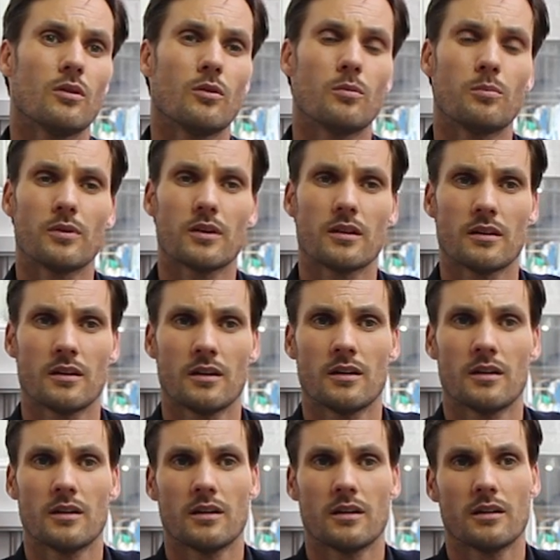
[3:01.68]
open
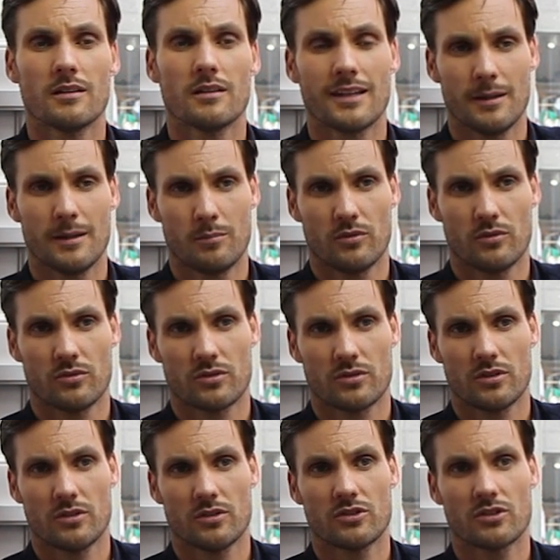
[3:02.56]
labels,
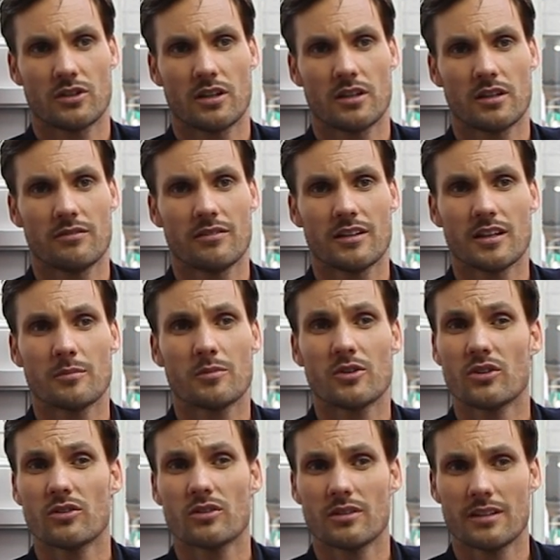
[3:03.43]
start
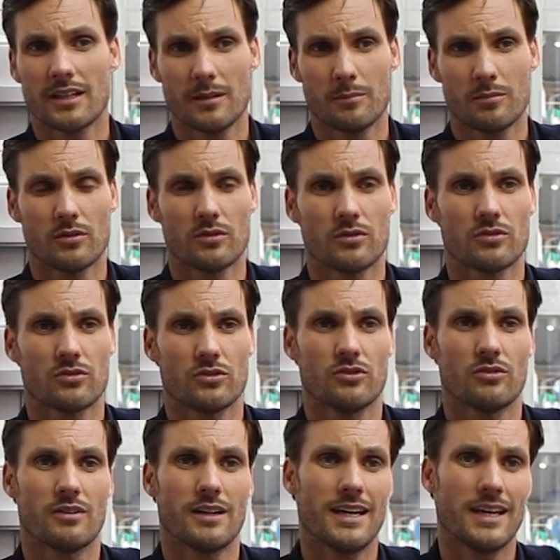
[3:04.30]
developing your labels,
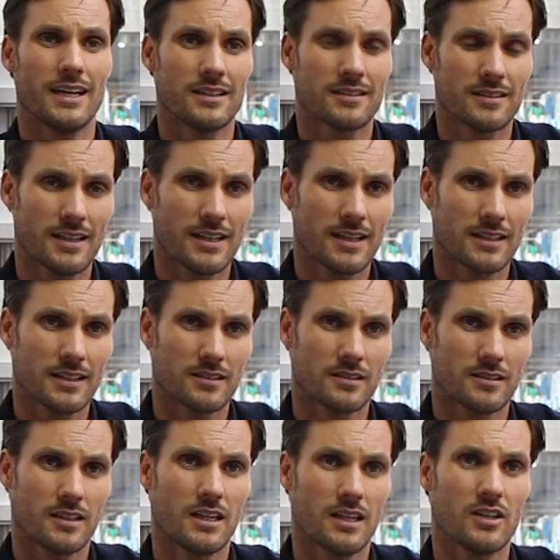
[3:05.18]
your hang
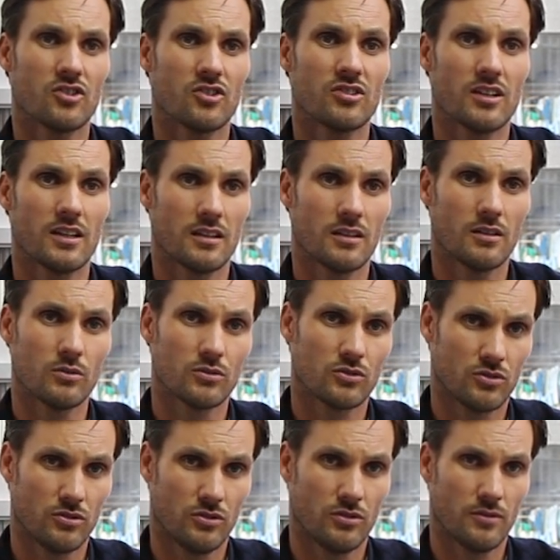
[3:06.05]
tags, and send
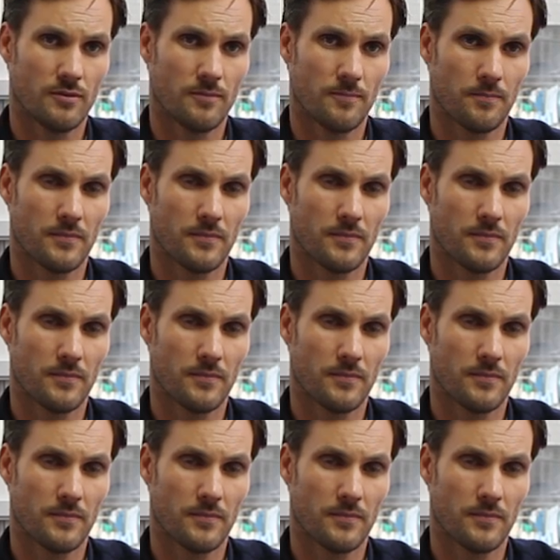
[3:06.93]
those to you.